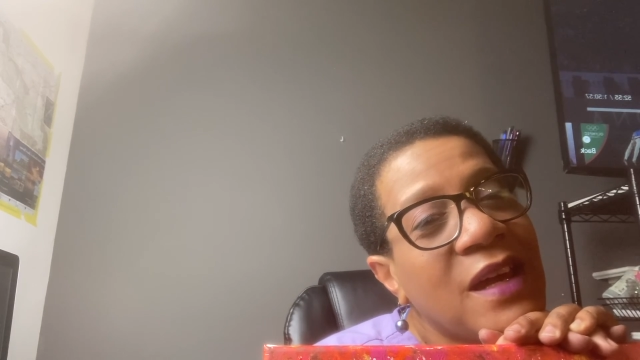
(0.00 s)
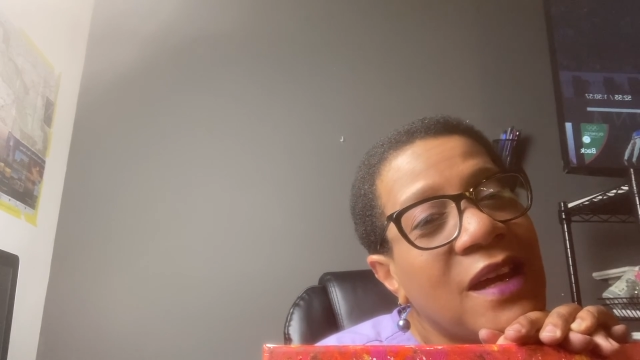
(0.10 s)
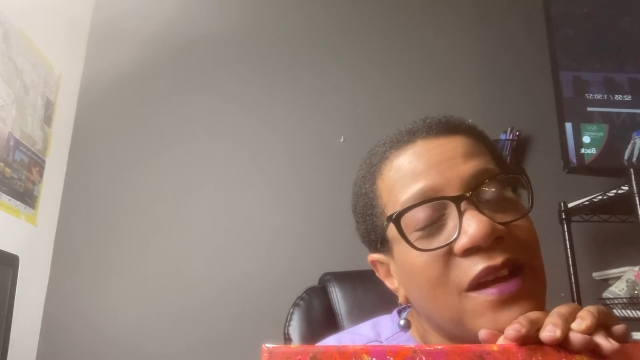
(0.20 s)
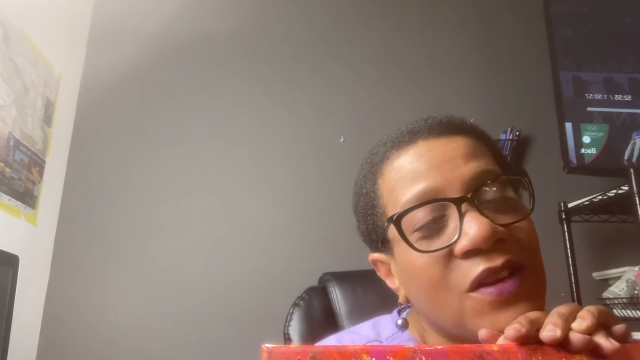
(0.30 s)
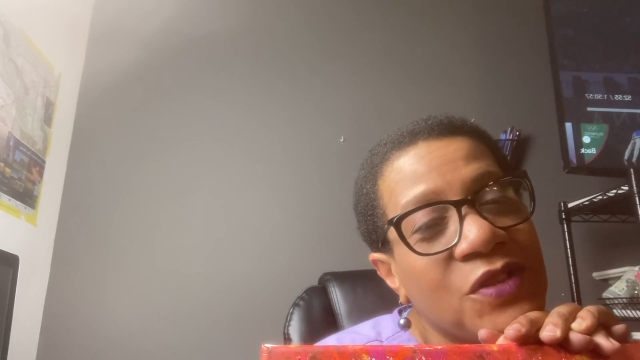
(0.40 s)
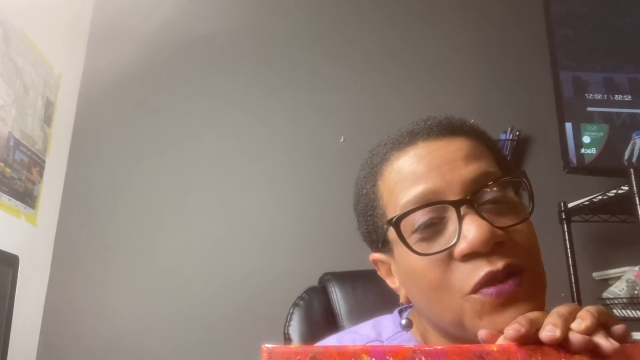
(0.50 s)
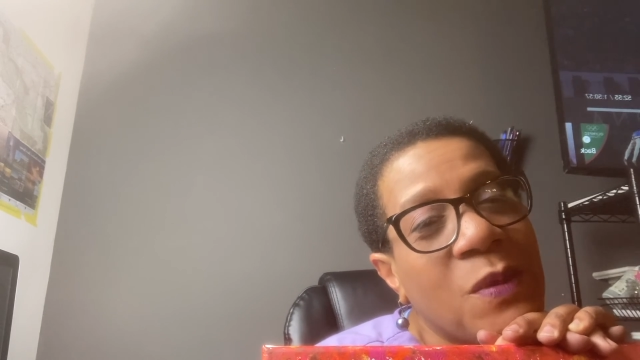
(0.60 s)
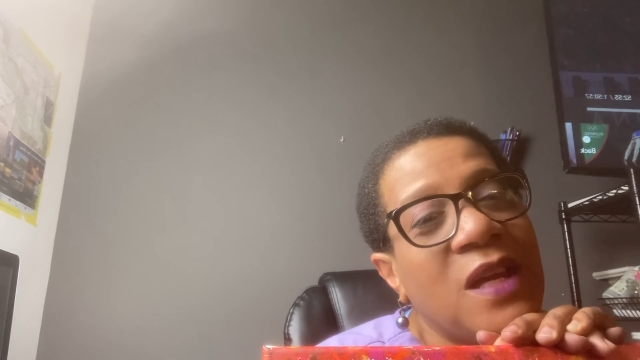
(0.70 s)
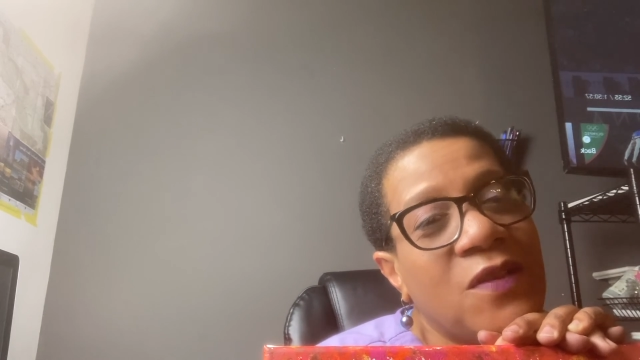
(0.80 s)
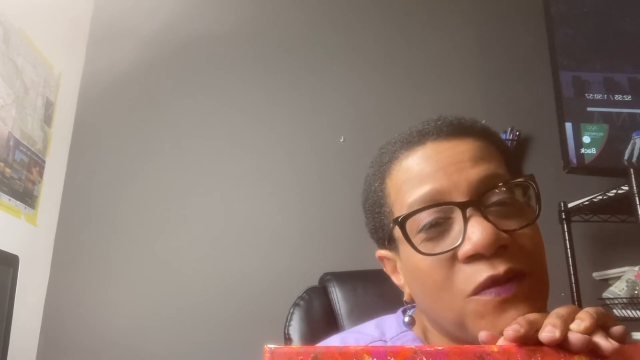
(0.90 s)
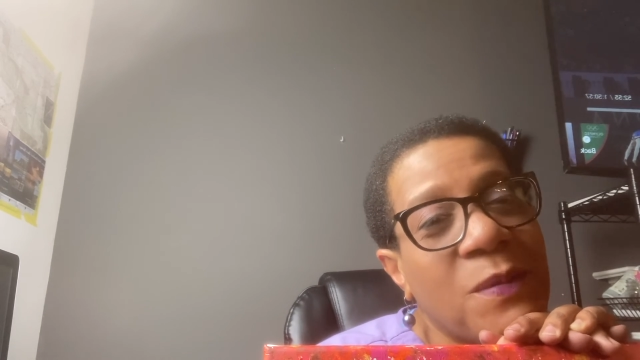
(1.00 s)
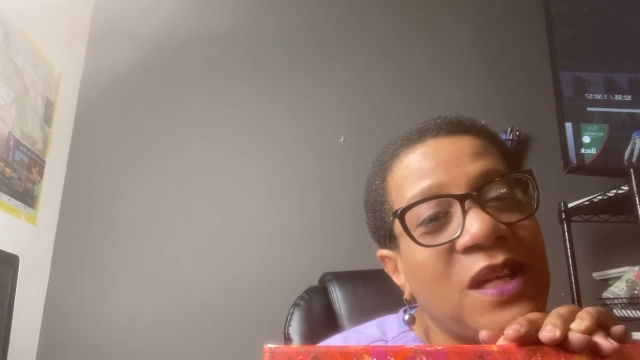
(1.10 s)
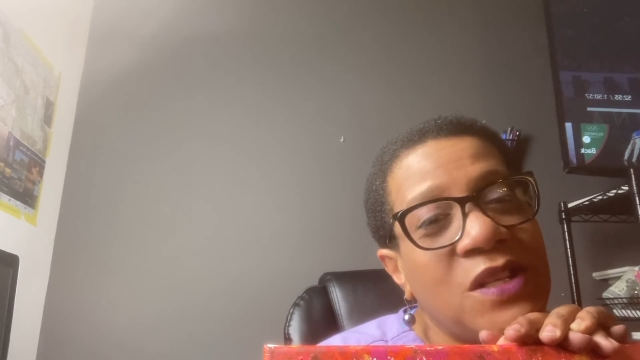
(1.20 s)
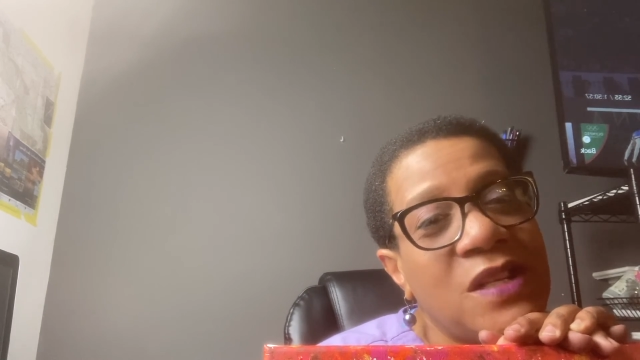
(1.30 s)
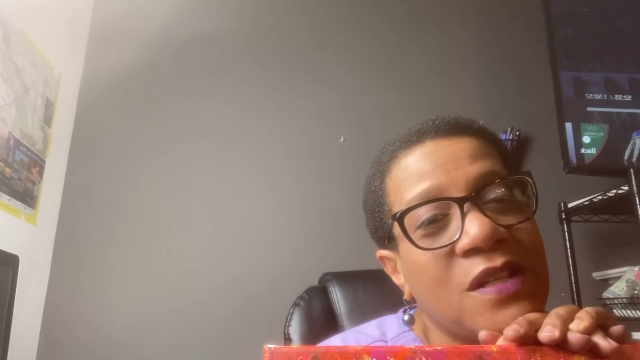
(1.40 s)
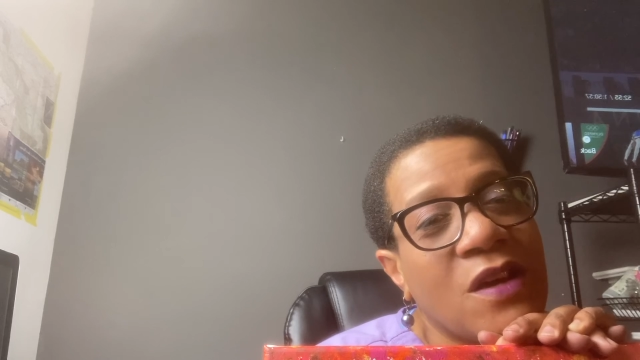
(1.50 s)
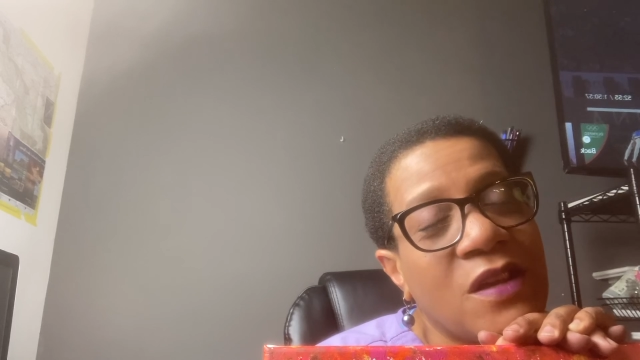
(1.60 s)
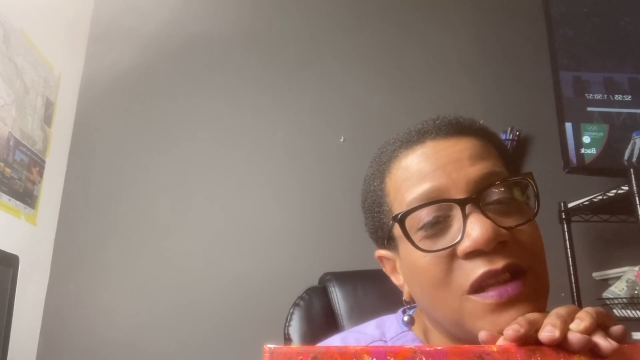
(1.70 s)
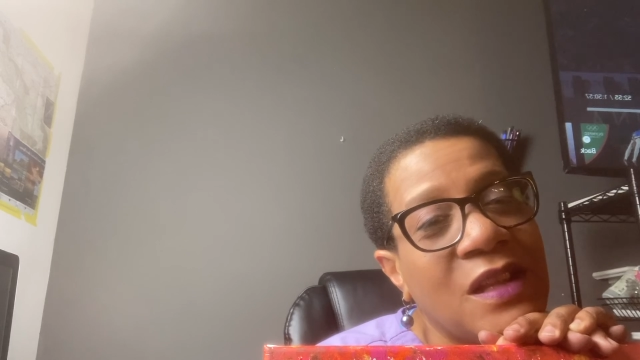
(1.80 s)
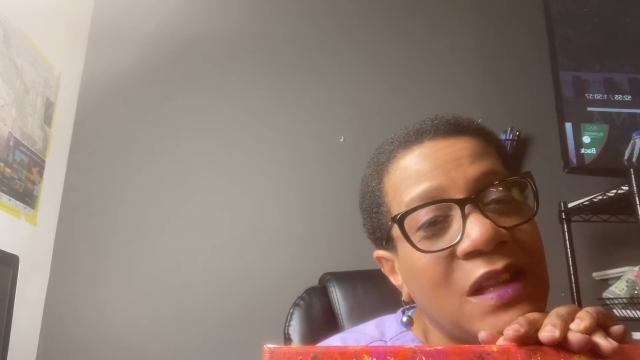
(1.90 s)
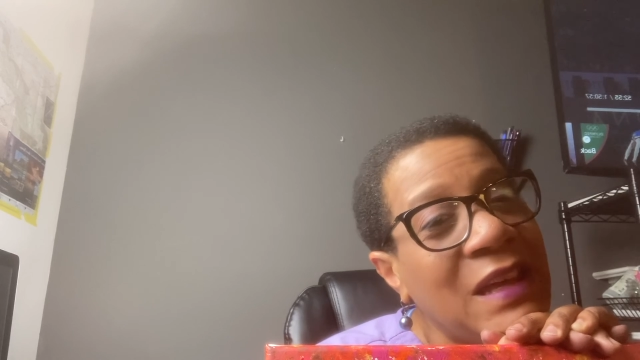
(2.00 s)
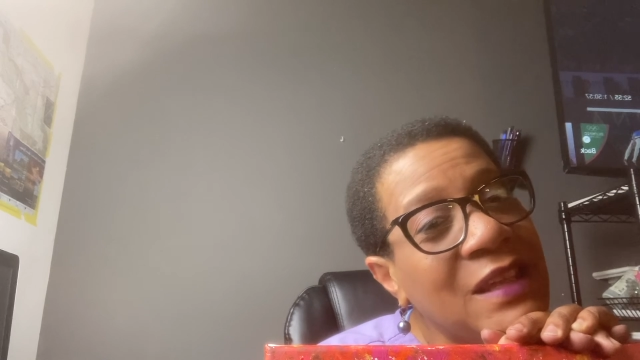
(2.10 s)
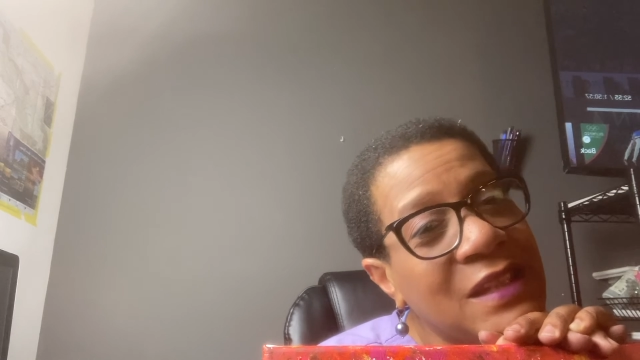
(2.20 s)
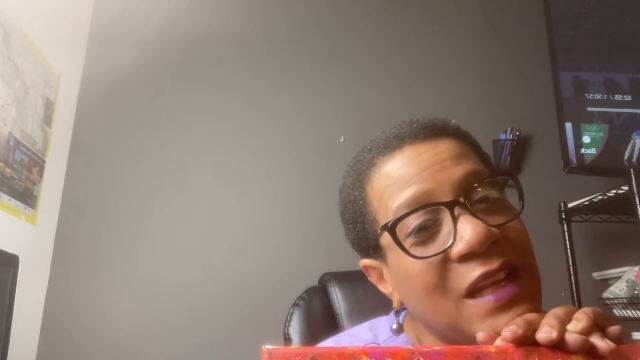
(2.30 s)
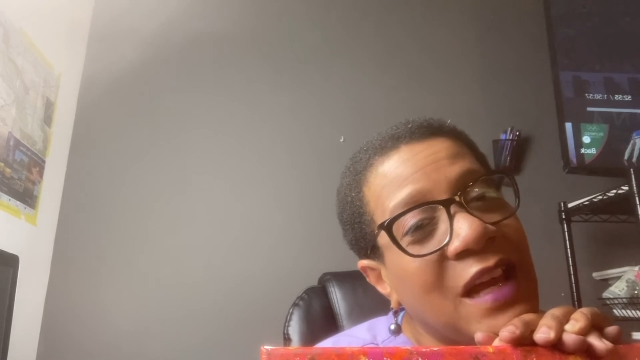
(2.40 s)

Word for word: And also my information is on the links that I